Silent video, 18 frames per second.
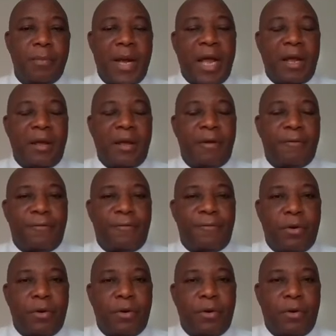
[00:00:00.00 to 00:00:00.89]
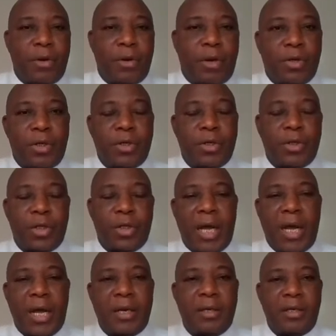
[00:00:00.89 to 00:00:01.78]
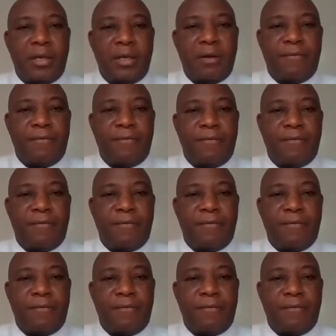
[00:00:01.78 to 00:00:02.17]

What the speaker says: Bank for Reconstruction and